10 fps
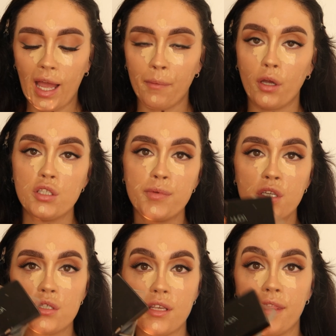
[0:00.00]
I'm going to be
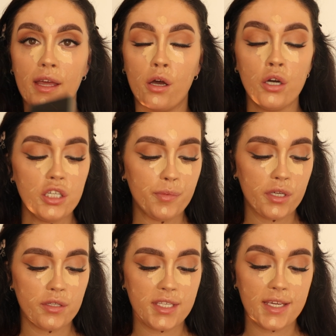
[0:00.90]
using the Huda
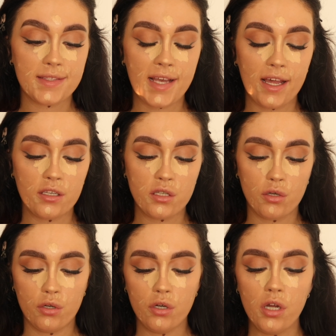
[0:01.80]
Beauty
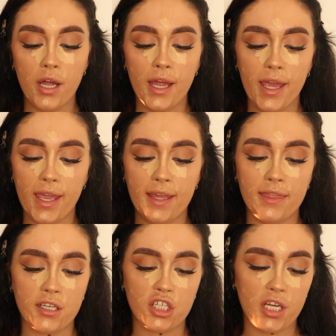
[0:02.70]
Tantour in
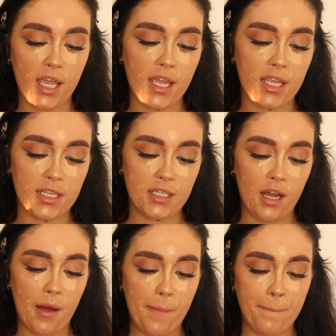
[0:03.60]
the shade
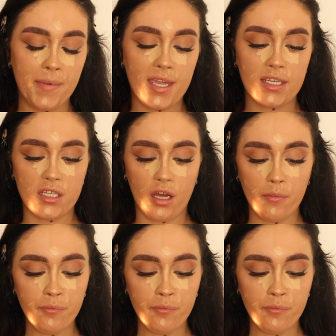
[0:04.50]
Medium.